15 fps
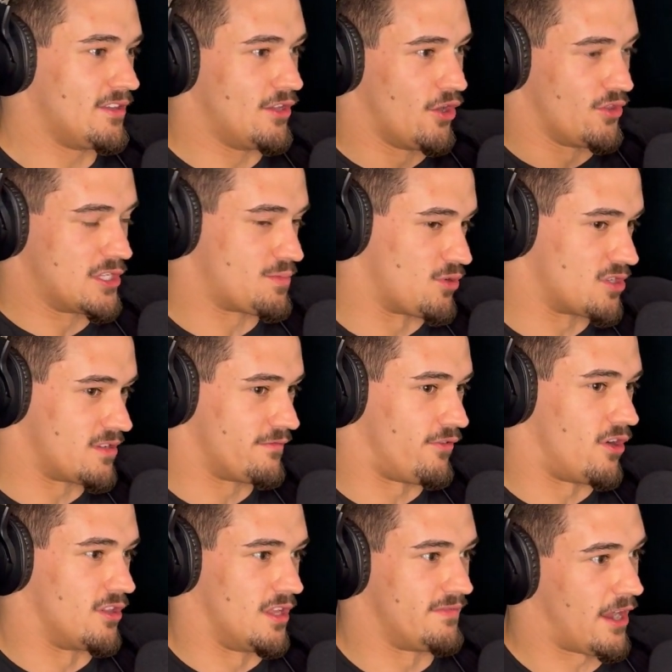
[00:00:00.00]
you know, this person
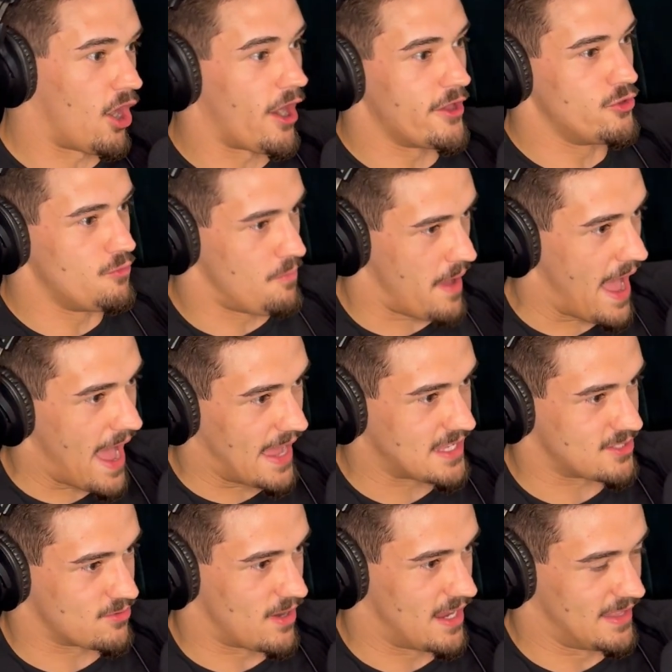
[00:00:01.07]
fall in love, like, all right, you
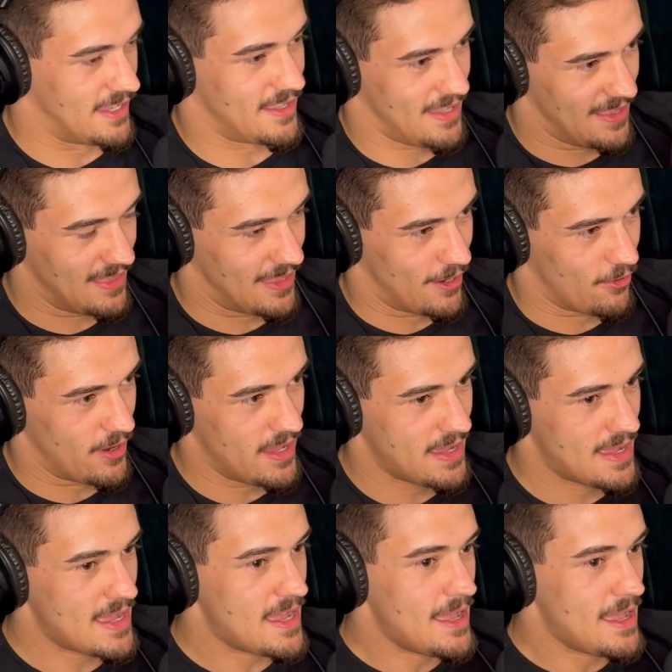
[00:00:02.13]
passed, right? Like in theory.